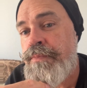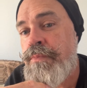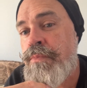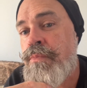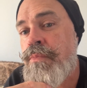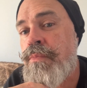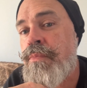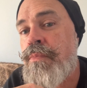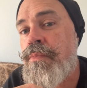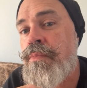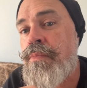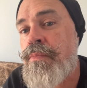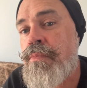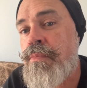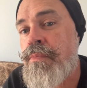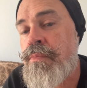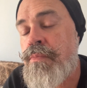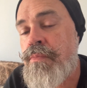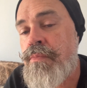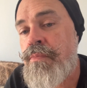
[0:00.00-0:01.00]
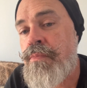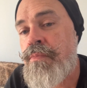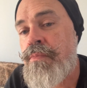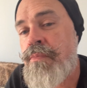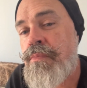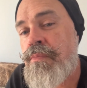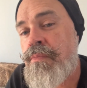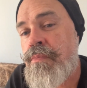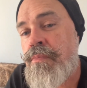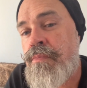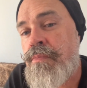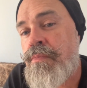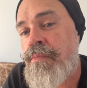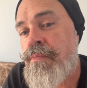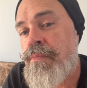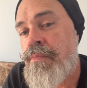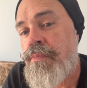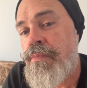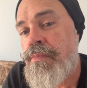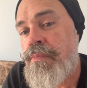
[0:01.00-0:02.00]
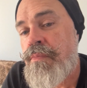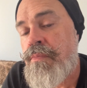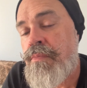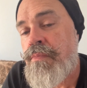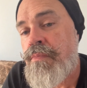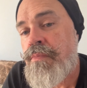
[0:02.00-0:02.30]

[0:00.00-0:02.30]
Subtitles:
Nobody speaks.